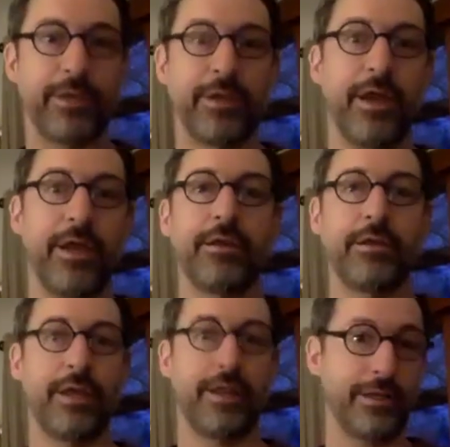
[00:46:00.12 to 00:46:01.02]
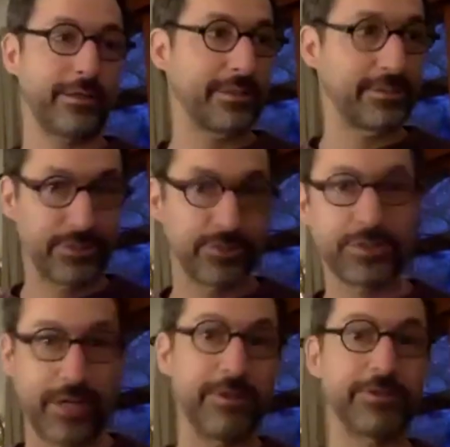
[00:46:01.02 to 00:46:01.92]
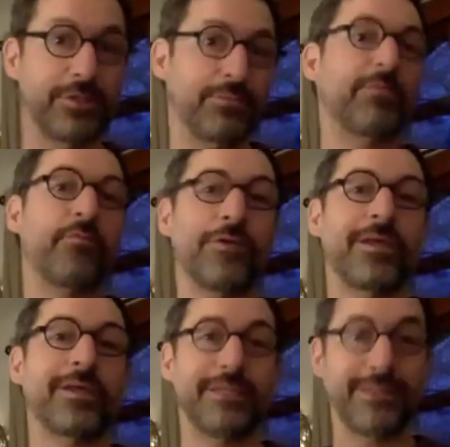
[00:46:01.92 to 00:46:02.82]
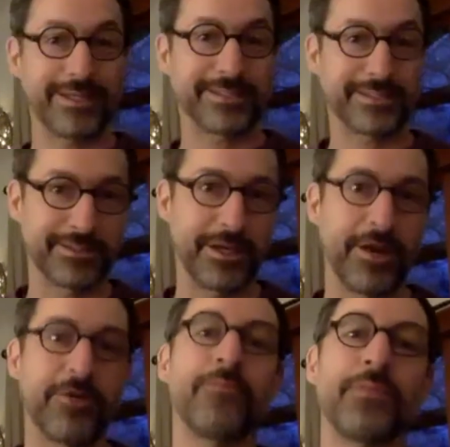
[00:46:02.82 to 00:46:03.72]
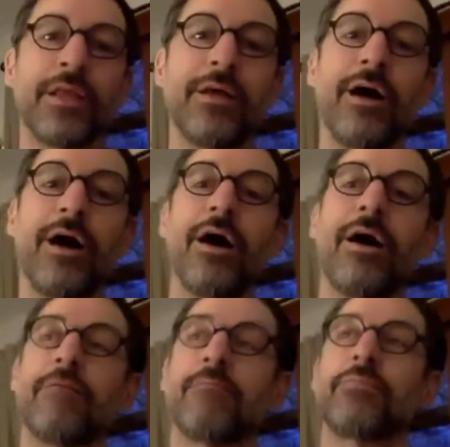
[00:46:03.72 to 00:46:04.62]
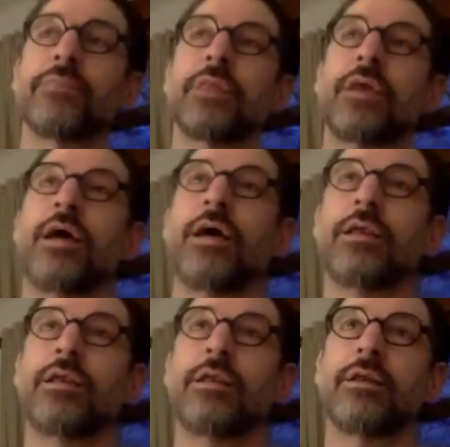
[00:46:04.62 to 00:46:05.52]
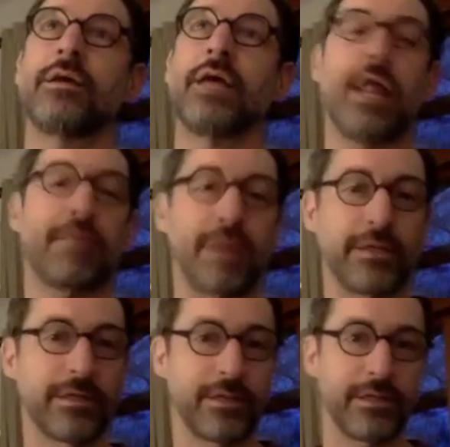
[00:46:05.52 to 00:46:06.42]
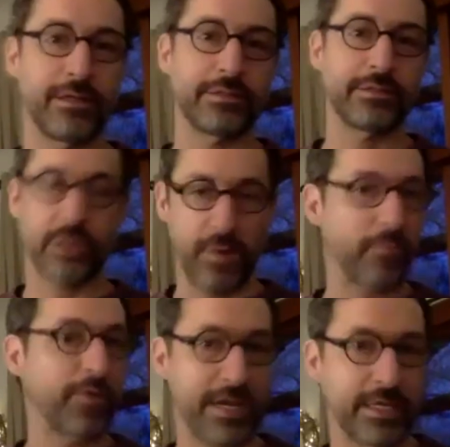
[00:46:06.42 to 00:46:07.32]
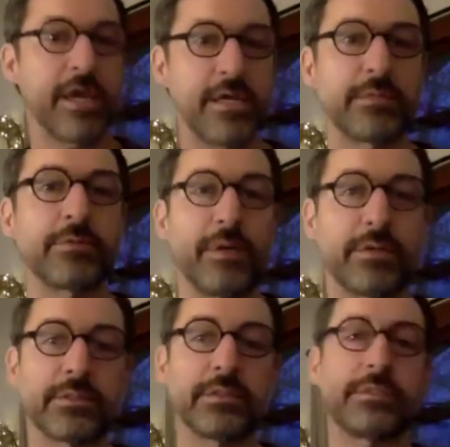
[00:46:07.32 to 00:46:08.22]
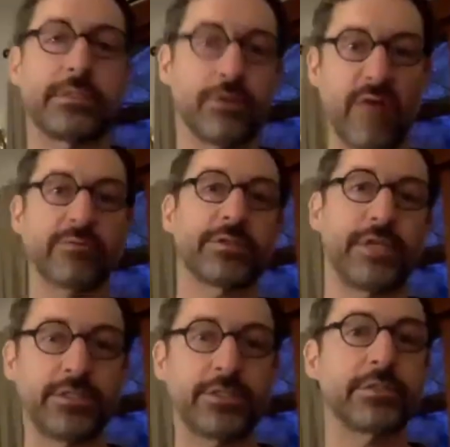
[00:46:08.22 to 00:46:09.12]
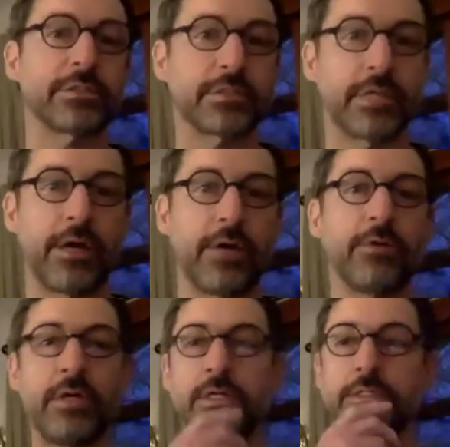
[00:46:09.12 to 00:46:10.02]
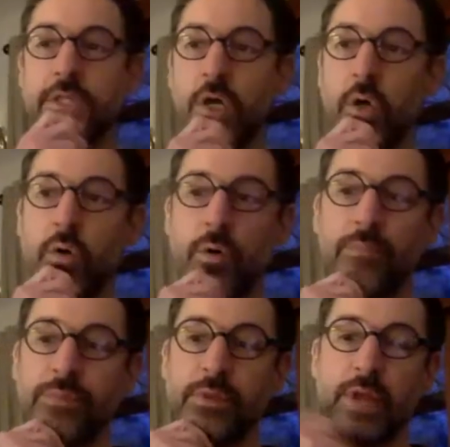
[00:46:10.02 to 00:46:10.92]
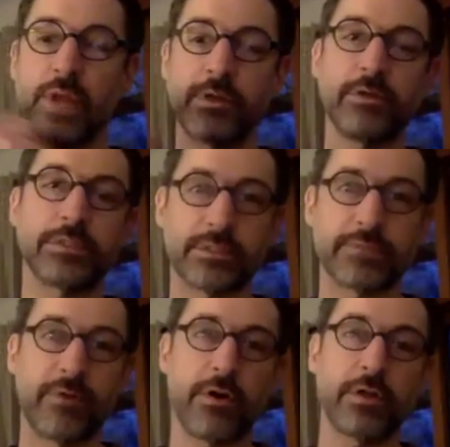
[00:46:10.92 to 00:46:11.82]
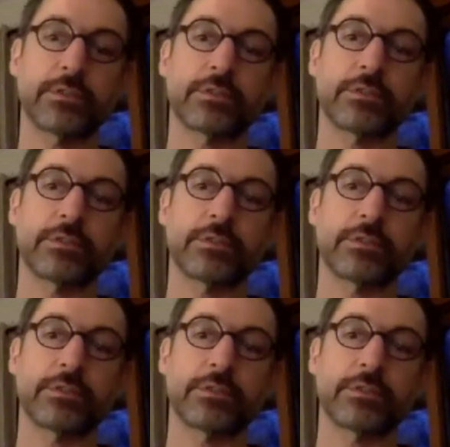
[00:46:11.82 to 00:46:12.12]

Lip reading: And it's your generation and before that did this, you know? And I'm not just talking about bratty kids, I'm talking about sincere conversations, you know? So I'm curious, as far as,